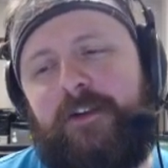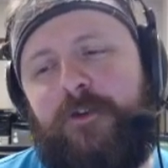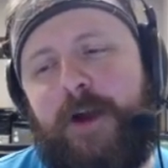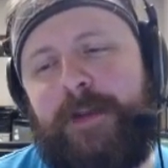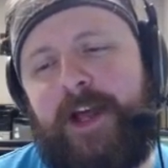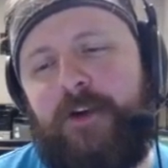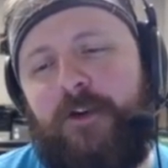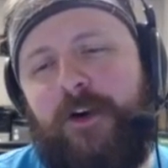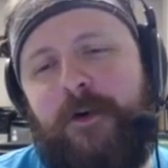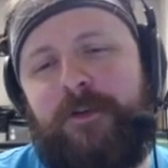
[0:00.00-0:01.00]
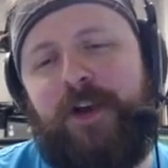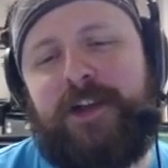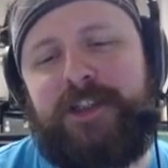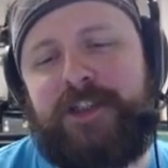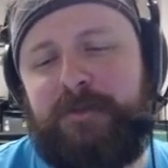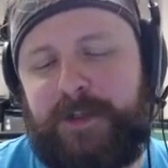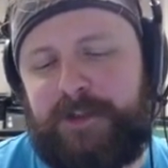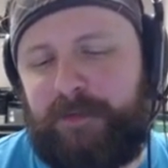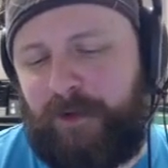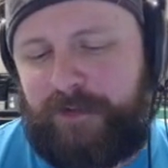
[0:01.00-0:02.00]
Grabbing that ore, tossing us the big
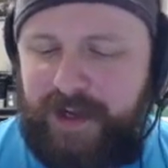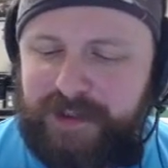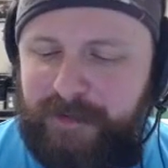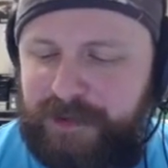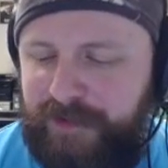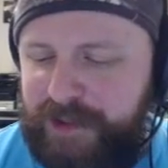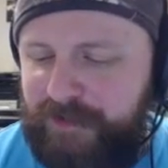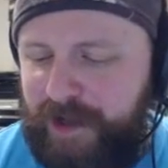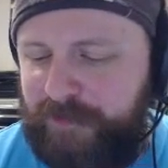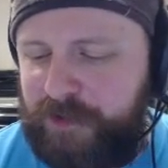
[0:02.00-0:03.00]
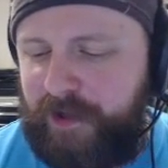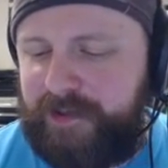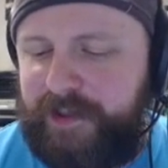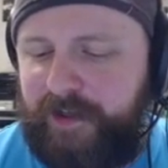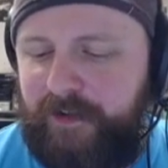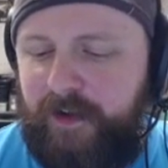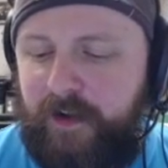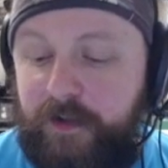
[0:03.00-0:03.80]
support. Thanks so much, Rage Rhino, for joining us here.